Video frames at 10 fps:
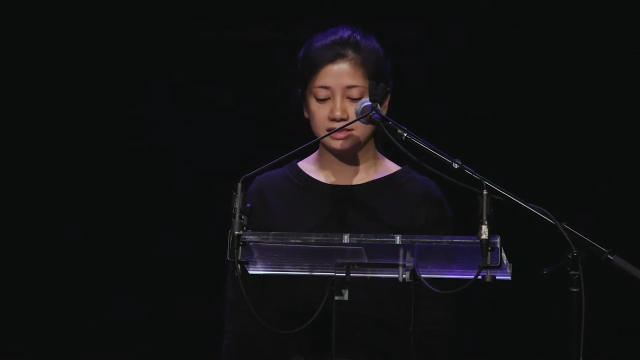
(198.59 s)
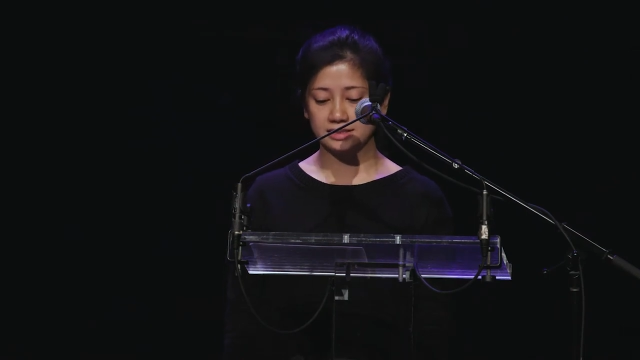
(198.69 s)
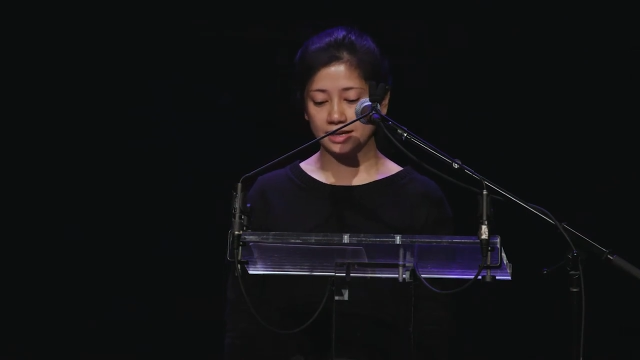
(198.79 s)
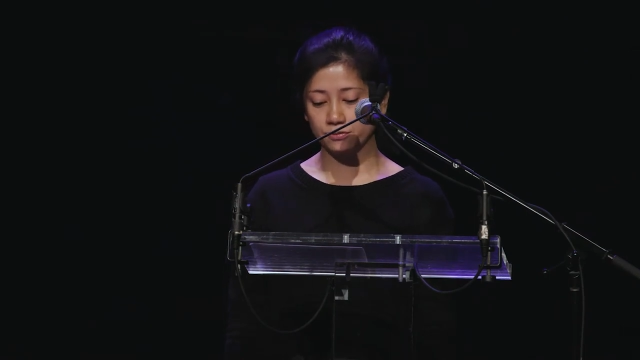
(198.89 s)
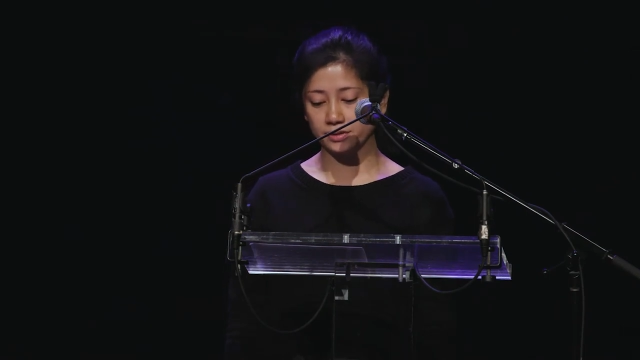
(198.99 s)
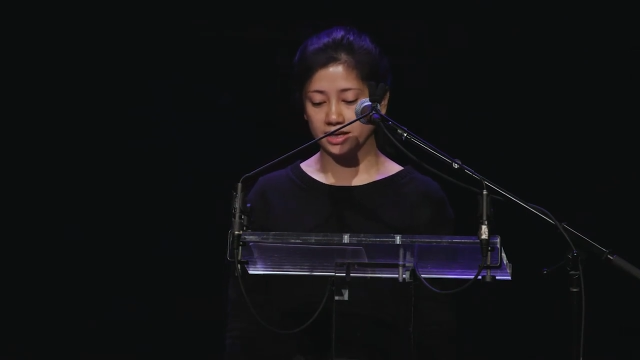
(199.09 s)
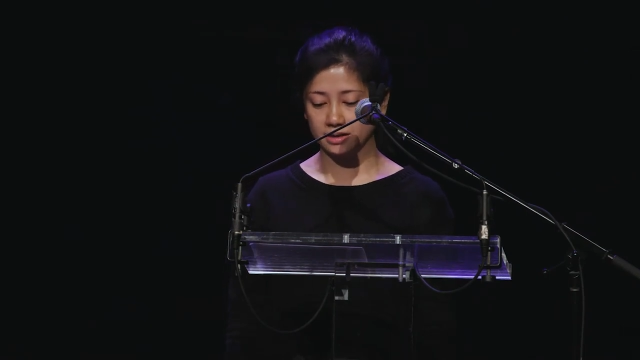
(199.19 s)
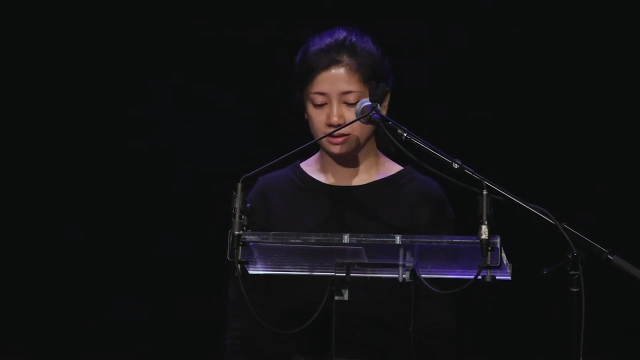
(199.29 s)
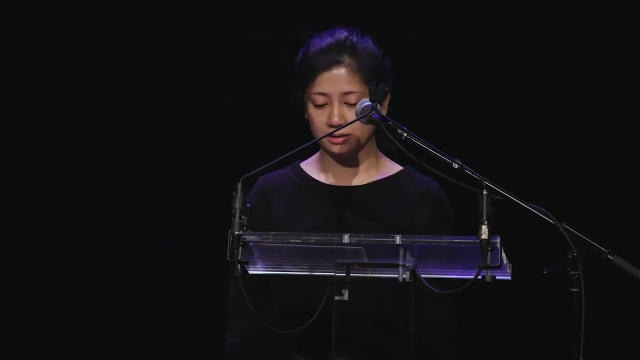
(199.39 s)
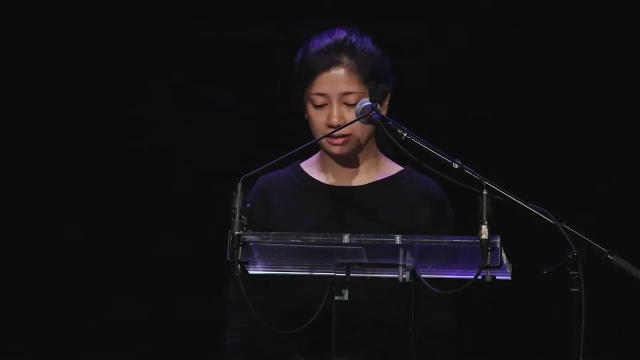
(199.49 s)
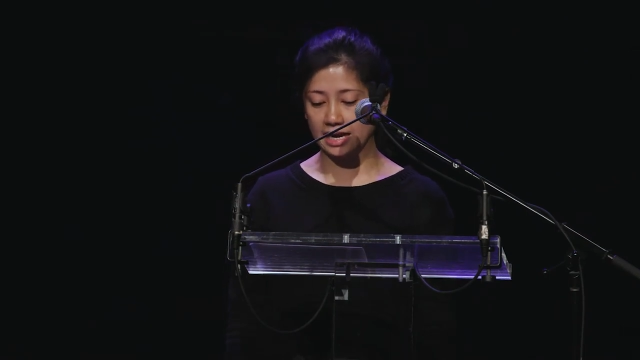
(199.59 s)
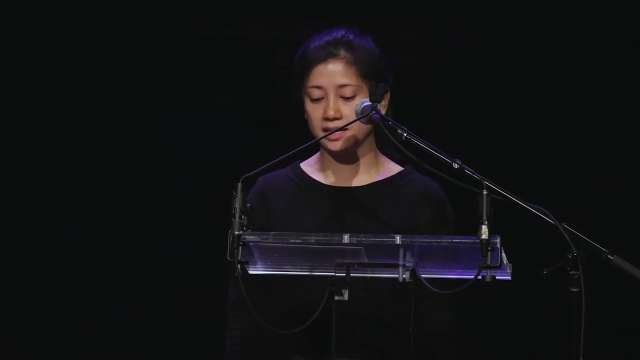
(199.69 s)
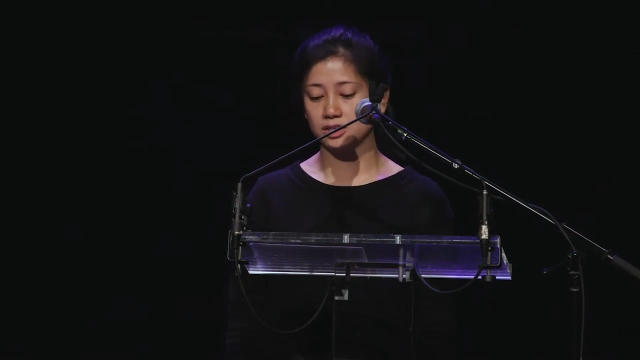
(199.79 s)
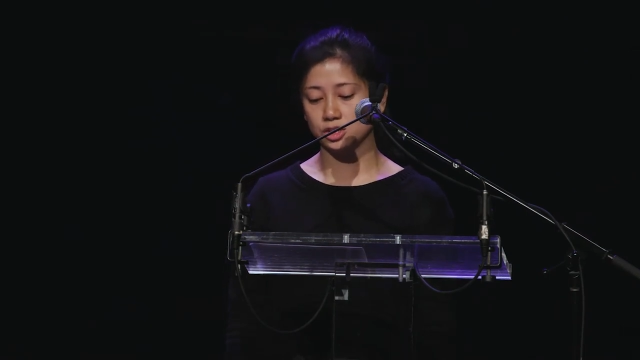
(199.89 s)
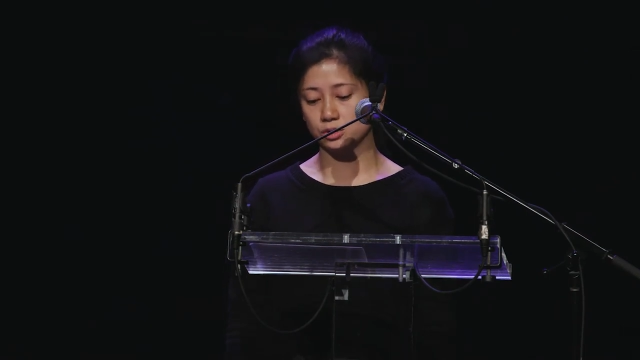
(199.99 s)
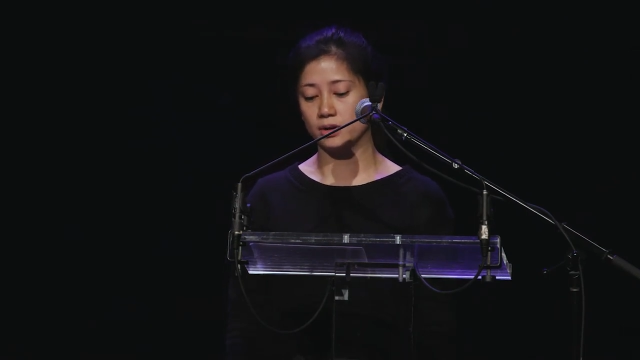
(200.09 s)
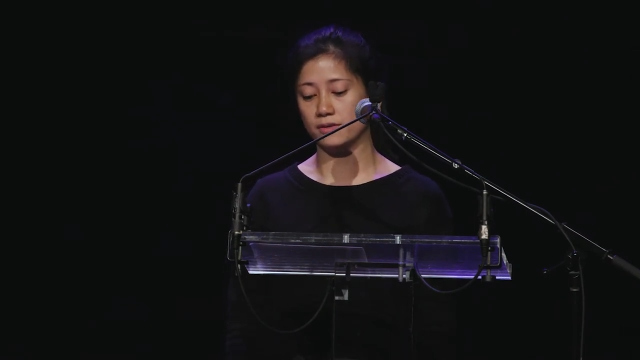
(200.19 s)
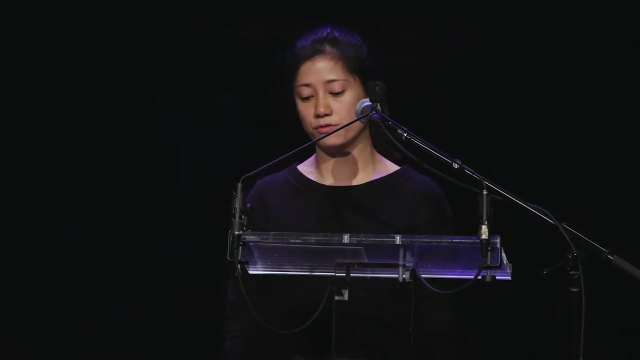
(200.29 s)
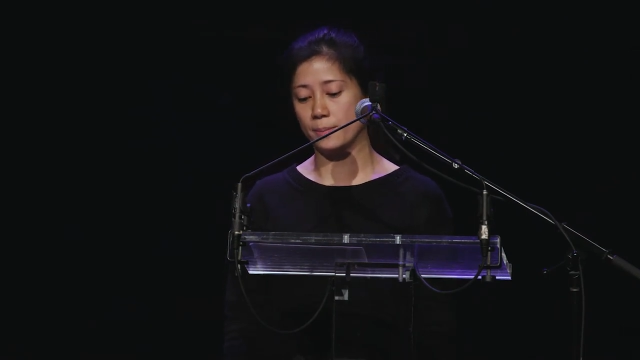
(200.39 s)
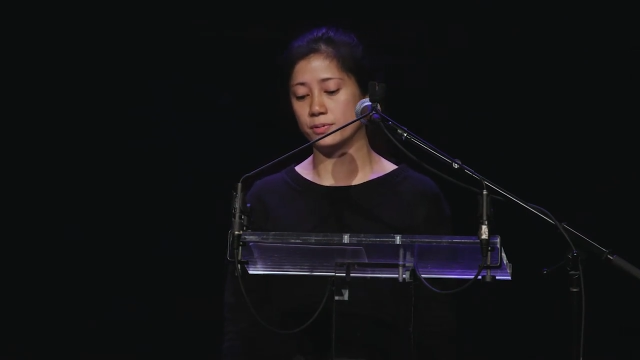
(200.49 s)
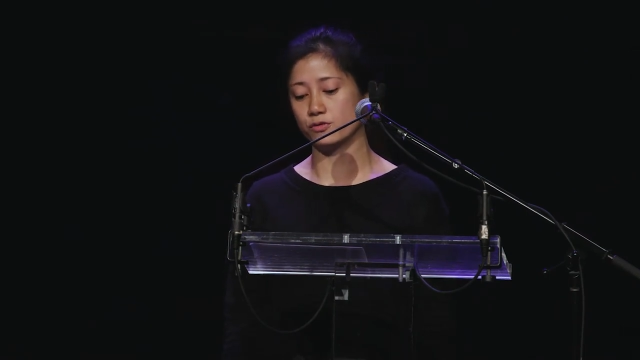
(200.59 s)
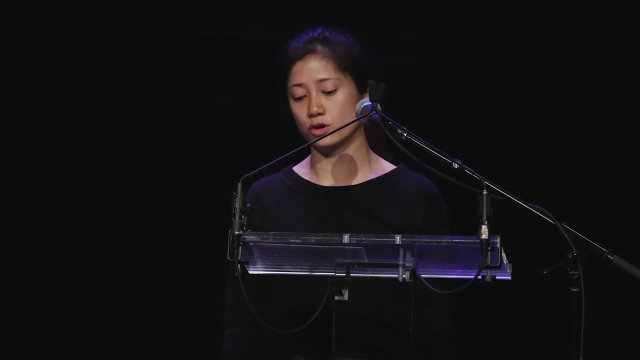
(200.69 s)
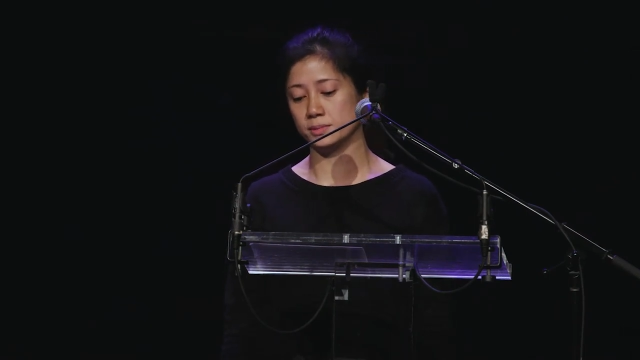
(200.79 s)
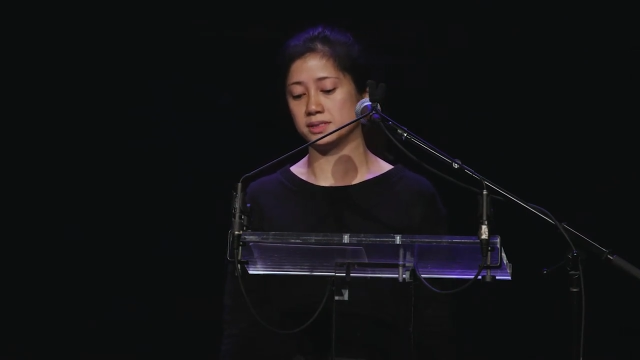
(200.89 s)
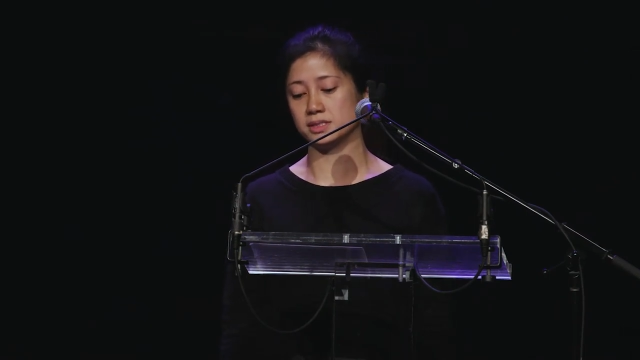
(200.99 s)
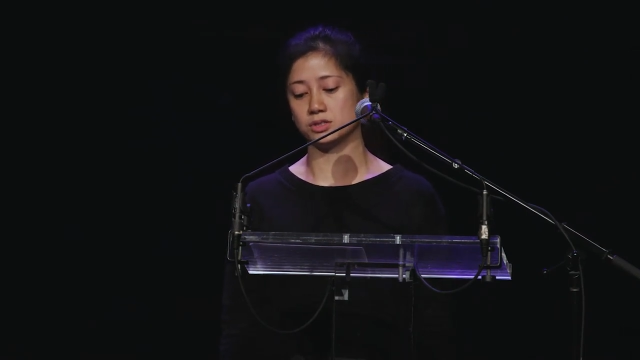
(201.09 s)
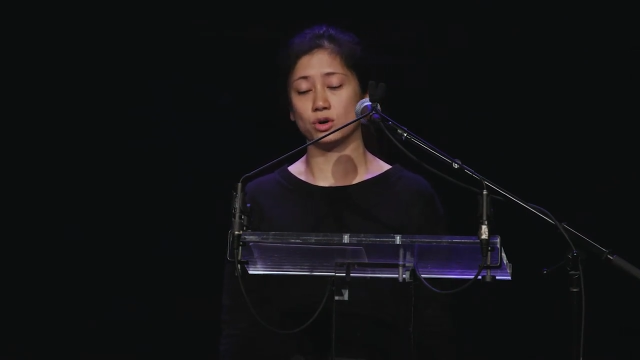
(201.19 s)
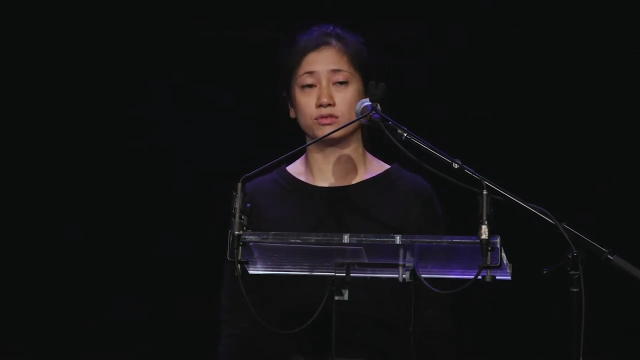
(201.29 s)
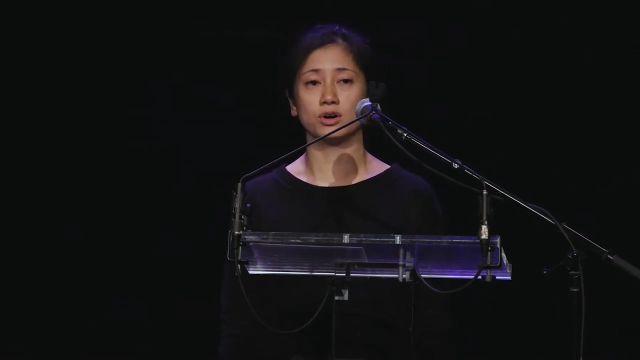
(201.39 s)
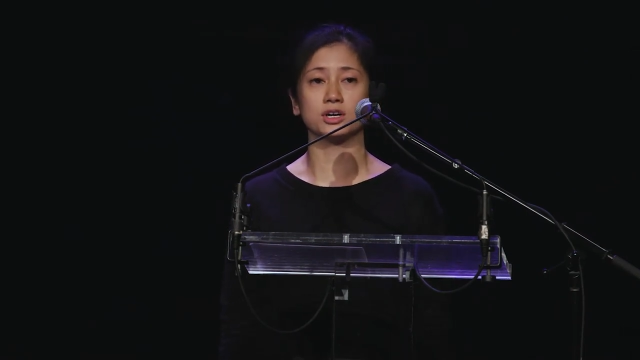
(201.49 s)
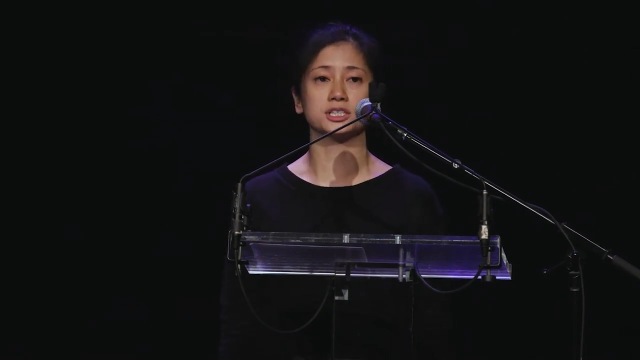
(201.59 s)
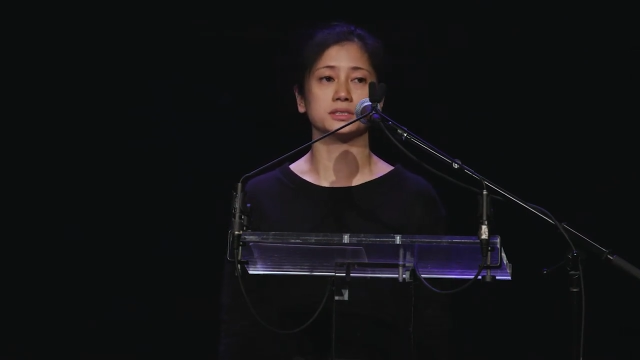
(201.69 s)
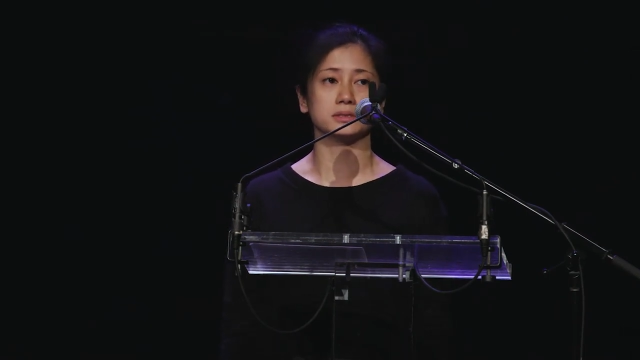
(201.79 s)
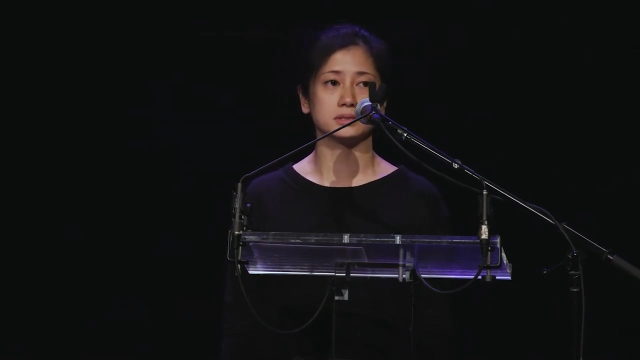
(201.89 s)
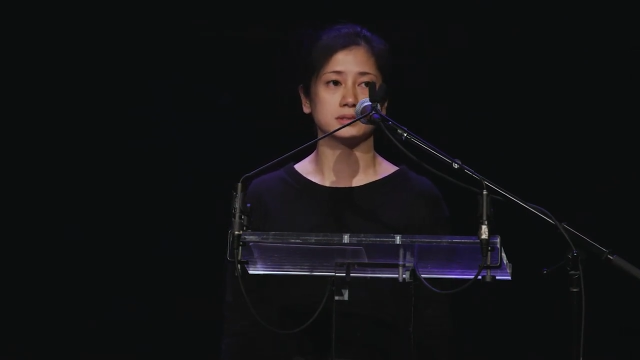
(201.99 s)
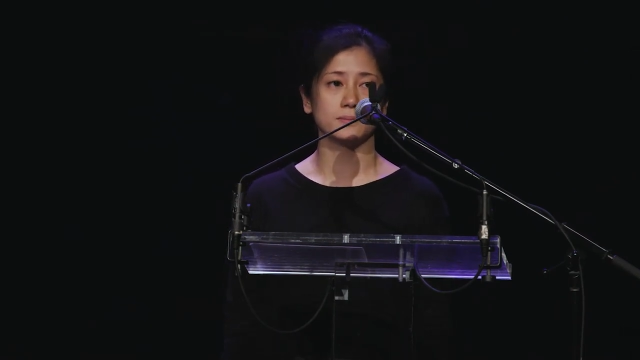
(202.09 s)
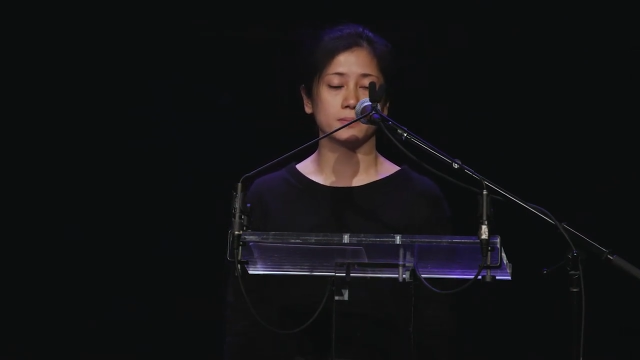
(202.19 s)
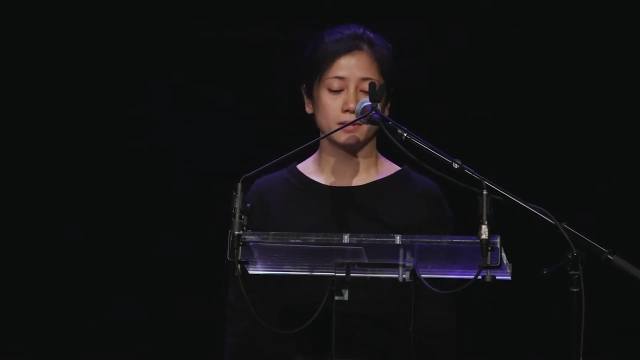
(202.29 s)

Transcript: safely getting to and from performances or rehearsals.